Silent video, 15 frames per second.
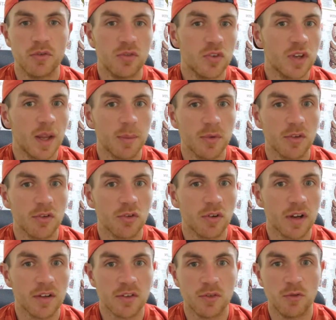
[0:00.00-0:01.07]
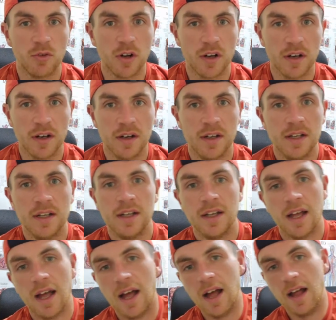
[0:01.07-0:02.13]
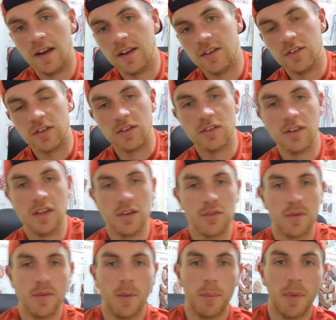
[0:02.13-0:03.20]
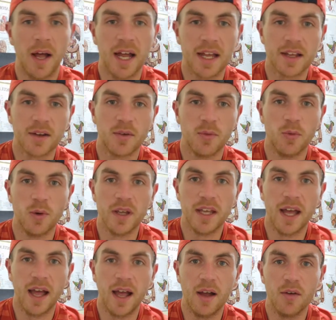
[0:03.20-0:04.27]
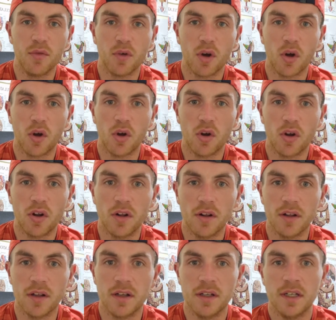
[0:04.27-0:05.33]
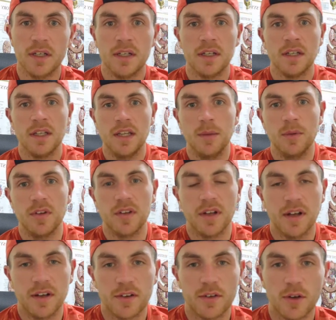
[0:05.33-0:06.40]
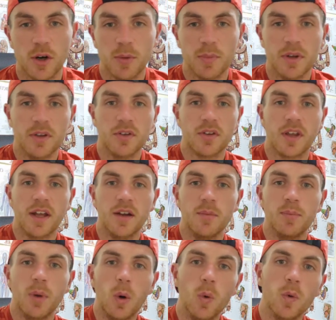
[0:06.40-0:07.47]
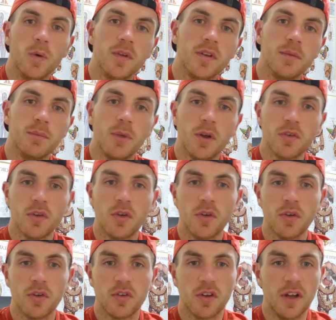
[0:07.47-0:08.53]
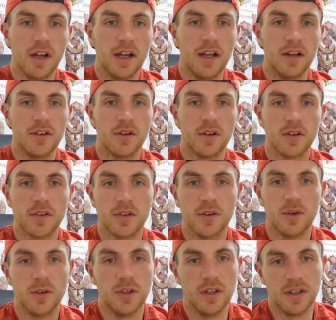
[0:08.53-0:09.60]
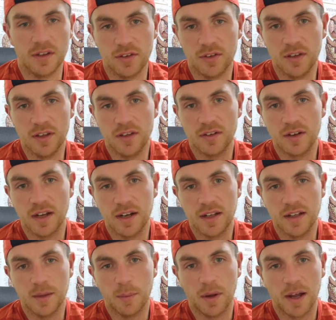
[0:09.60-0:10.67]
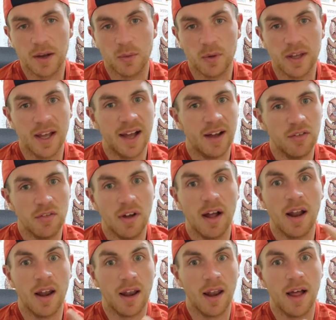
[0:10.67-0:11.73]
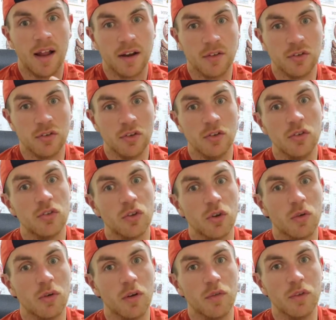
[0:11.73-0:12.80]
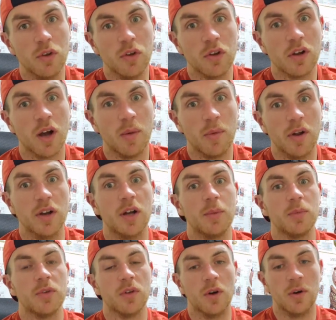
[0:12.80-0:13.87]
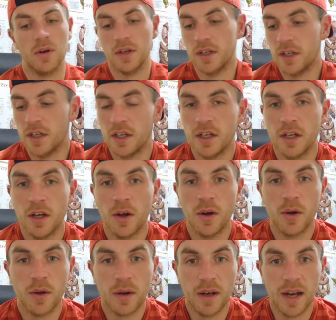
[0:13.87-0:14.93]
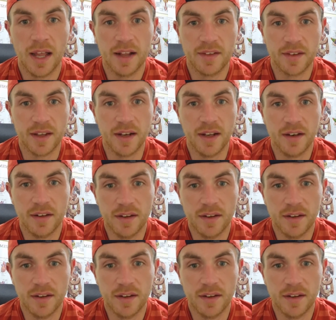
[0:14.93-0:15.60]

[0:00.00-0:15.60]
Tips and tricks and running, and as you can see from the back, we have all the massage service kind of bones and muscles. And also, you can see slightly in the back, we have a lot of shoes to review coming up, so let's get into